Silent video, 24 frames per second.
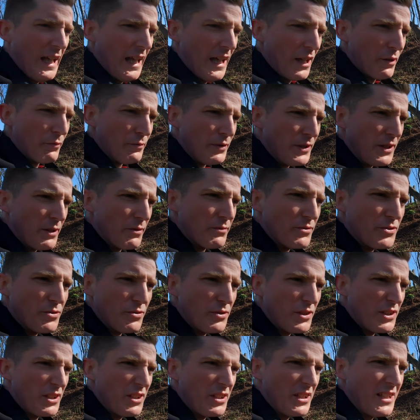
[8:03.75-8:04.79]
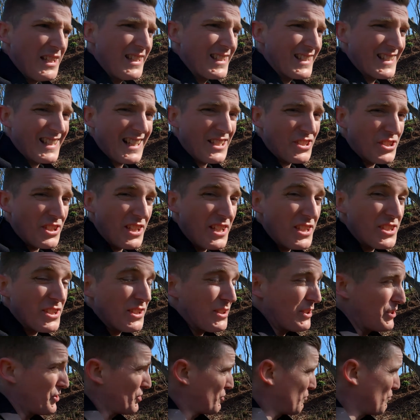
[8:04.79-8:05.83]
run out, so you can actually easily
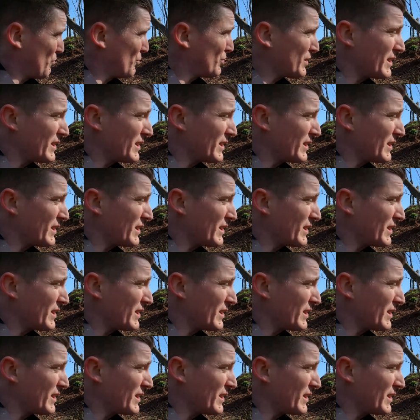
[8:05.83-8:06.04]
just roll